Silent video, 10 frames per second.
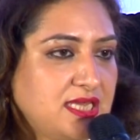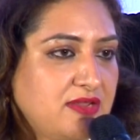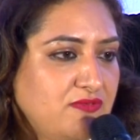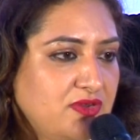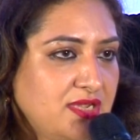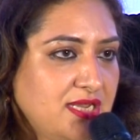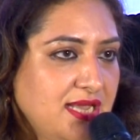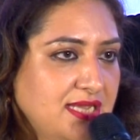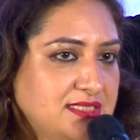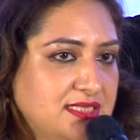and we
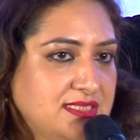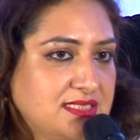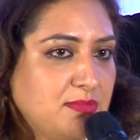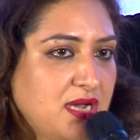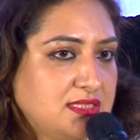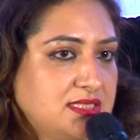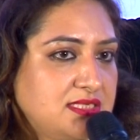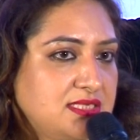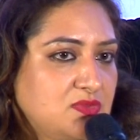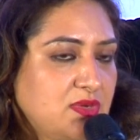realized that smart
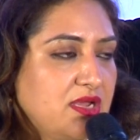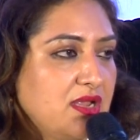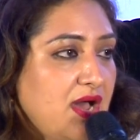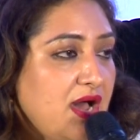cities were